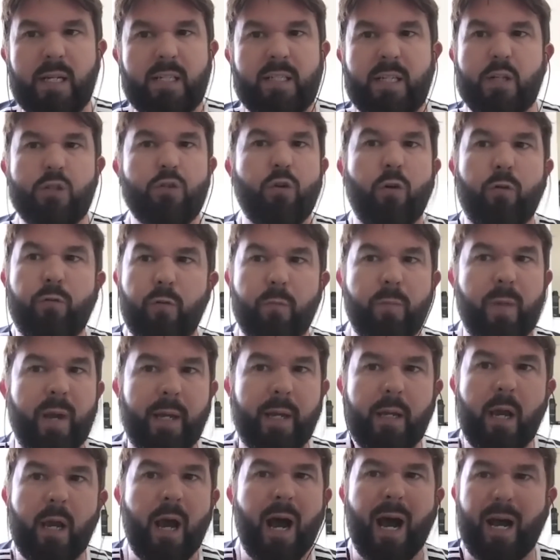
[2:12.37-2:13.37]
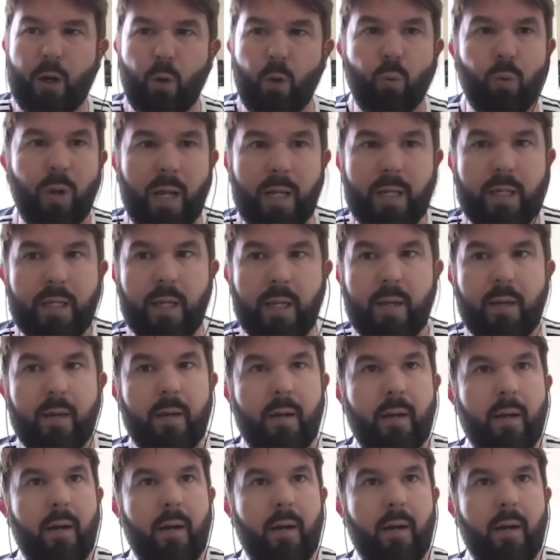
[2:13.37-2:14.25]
listen, it's not for me. I don't like it.